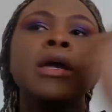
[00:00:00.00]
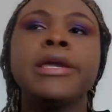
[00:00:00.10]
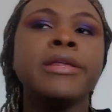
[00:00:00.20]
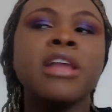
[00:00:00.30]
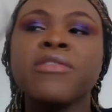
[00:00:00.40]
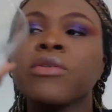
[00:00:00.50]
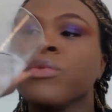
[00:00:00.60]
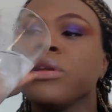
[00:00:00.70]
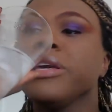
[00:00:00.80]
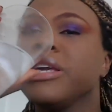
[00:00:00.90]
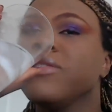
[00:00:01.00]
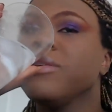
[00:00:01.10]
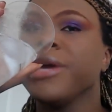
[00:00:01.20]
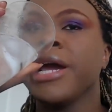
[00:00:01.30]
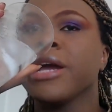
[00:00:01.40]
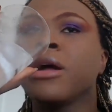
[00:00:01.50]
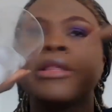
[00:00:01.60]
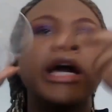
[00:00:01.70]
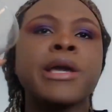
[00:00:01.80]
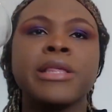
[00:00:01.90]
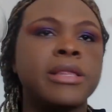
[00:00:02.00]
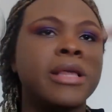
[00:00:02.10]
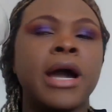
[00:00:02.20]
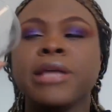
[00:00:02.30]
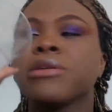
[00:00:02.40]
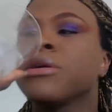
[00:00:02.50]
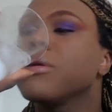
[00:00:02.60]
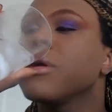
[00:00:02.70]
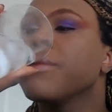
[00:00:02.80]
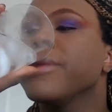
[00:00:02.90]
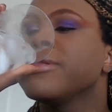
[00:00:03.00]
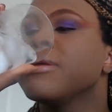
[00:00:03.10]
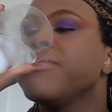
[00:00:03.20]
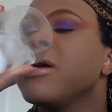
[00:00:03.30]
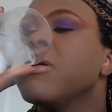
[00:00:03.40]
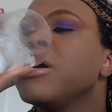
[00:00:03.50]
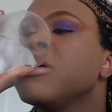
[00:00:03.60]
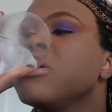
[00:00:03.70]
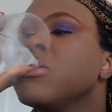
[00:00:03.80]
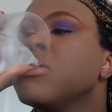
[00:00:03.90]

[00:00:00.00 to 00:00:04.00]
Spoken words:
he's never really giving me eye contact because his eyes are messed up that way.